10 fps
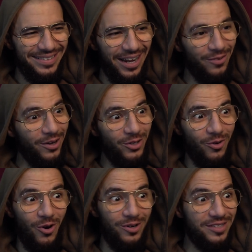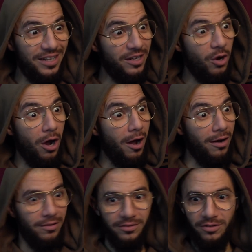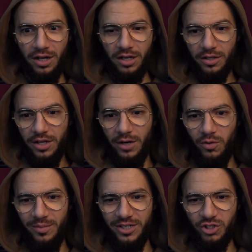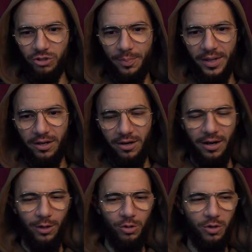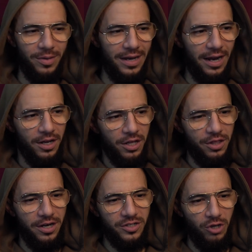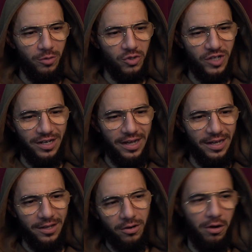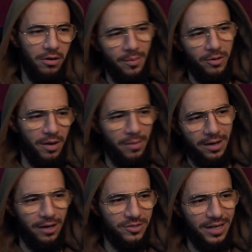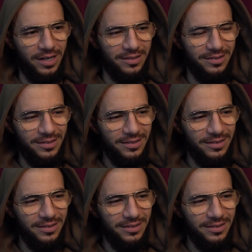And when you go inside, it's like, oh, look, there are women stripping. Oh, a'udhu billah, there's no musalla here. Oh, let me run back outside.